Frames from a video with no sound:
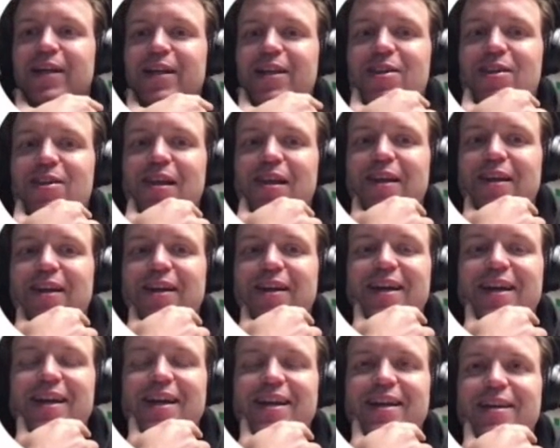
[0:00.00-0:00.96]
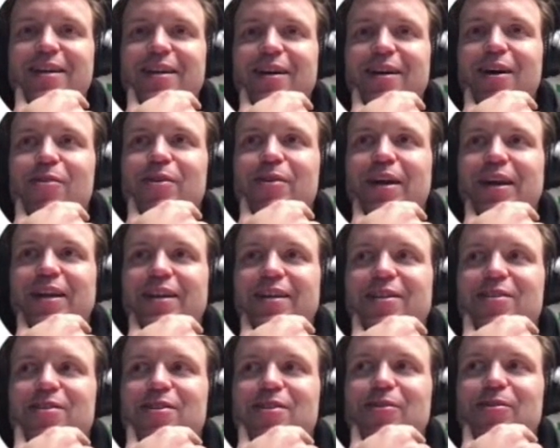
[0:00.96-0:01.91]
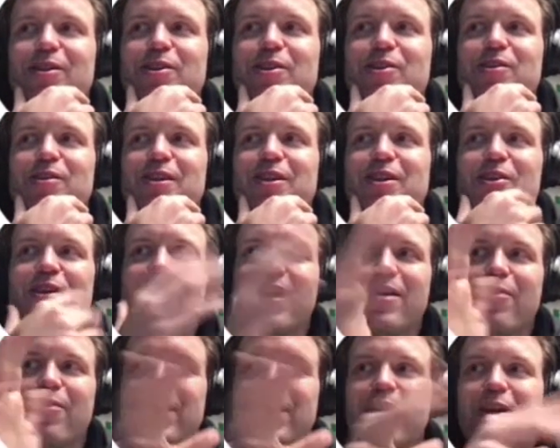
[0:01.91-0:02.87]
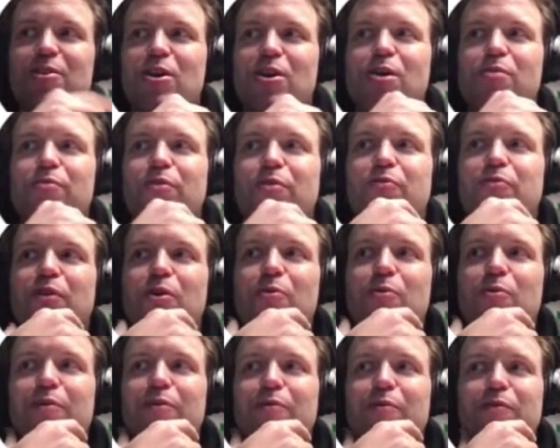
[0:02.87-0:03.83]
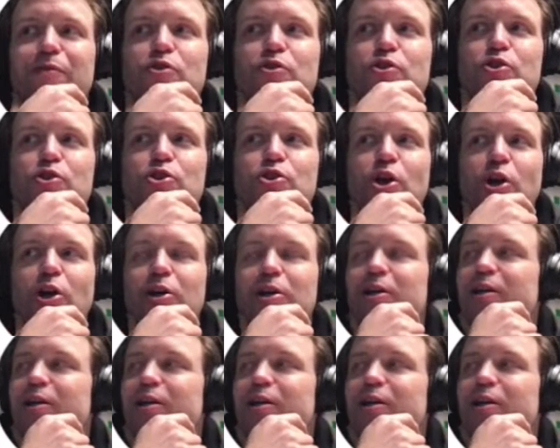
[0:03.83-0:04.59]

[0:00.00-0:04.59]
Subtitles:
It's like, hey, okay, so this area is overflowing with junk